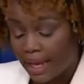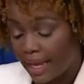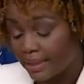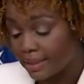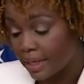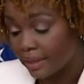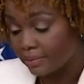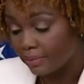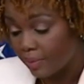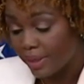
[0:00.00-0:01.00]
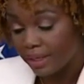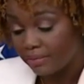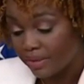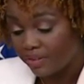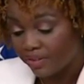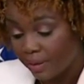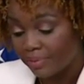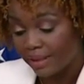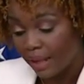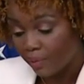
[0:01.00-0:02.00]
And uh, we, this is
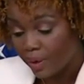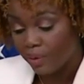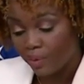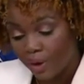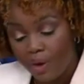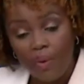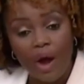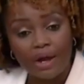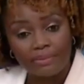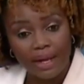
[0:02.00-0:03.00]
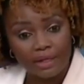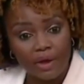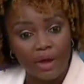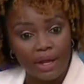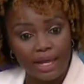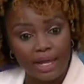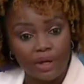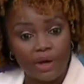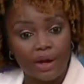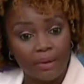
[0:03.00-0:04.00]
something that we were required by law, and
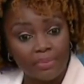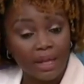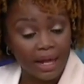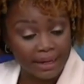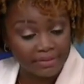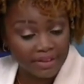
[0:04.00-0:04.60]
we are complying.